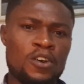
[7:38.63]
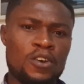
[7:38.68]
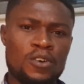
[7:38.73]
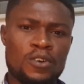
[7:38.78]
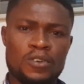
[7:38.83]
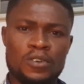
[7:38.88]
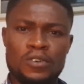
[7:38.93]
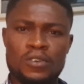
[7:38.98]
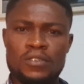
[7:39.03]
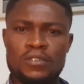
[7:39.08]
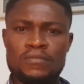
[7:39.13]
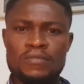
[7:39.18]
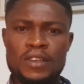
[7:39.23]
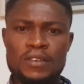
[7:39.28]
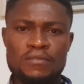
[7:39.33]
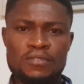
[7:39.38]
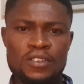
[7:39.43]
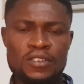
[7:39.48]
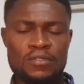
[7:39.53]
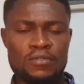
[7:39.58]
or
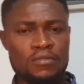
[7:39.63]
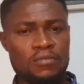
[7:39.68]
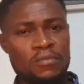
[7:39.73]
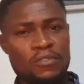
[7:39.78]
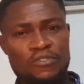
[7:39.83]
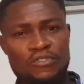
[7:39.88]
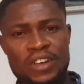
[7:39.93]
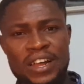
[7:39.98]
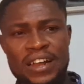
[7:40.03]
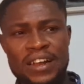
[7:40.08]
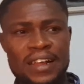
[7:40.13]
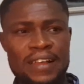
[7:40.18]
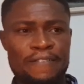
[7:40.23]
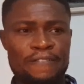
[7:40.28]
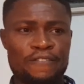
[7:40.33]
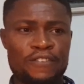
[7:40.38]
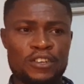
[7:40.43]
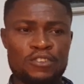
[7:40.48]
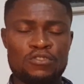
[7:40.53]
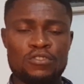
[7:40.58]
maybe it could be viral
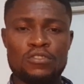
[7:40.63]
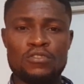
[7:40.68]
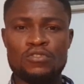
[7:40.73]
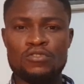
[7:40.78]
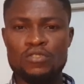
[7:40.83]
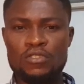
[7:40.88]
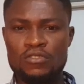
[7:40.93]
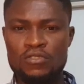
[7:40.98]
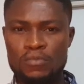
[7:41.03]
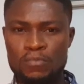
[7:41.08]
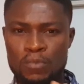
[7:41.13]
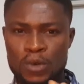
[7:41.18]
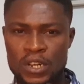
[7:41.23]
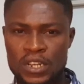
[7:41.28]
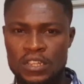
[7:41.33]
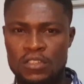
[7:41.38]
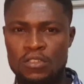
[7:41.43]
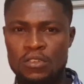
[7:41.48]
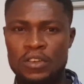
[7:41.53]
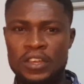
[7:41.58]
infection. Just
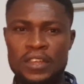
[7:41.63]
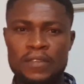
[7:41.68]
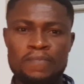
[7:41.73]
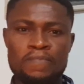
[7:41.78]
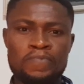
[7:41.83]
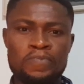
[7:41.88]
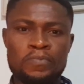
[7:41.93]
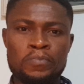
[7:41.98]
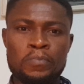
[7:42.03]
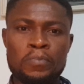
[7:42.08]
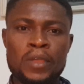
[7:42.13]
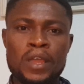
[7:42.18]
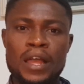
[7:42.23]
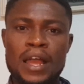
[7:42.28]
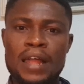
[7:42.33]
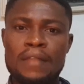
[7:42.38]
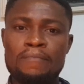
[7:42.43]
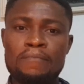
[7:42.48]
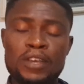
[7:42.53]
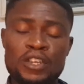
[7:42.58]
monitor him
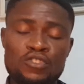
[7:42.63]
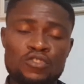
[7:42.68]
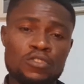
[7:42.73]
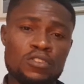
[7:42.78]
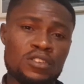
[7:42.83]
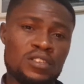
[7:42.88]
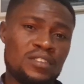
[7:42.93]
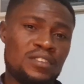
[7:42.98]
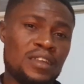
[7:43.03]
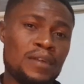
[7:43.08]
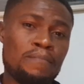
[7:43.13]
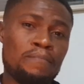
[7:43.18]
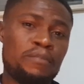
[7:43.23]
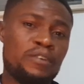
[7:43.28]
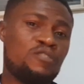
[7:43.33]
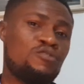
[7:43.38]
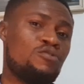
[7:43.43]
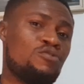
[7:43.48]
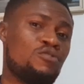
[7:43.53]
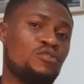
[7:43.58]
and make sure the
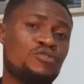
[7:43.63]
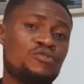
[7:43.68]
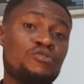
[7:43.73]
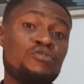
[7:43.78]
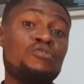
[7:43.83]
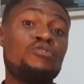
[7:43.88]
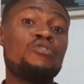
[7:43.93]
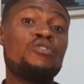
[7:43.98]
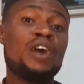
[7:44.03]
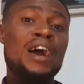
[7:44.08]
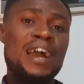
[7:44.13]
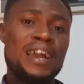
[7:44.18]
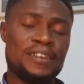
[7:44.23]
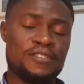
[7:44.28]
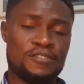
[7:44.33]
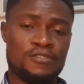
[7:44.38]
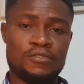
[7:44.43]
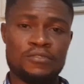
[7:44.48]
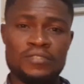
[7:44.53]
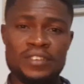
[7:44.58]
temperature doesn't
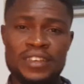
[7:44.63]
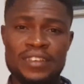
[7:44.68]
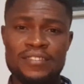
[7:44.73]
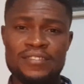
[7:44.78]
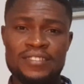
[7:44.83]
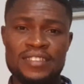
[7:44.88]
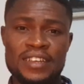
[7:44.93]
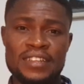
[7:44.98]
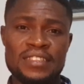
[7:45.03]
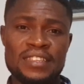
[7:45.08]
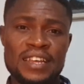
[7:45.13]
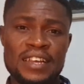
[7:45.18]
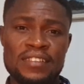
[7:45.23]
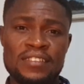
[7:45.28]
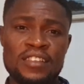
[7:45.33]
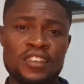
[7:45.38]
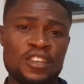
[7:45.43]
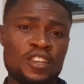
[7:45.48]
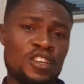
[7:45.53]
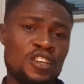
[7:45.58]
rise to the extent
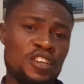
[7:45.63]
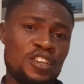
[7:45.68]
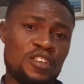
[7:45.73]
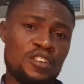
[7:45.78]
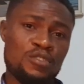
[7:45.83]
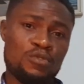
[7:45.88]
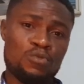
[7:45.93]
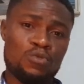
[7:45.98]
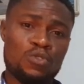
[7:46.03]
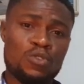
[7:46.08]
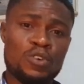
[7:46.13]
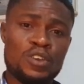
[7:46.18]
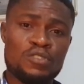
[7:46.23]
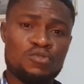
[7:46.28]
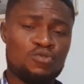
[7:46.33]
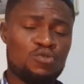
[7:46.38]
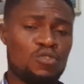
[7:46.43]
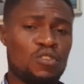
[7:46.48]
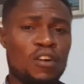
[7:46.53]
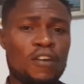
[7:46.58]
that he will go
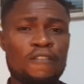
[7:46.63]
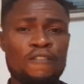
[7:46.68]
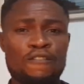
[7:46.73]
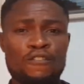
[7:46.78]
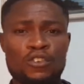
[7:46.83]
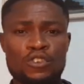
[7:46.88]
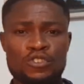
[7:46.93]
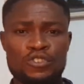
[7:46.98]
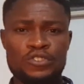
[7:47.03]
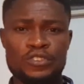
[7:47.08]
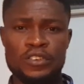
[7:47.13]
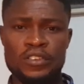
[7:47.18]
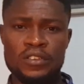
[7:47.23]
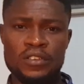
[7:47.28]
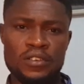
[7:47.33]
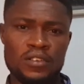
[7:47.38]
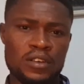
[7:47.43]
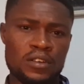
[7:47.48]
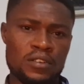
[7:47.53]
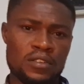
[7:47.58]
into
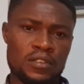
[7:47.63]
convulsion.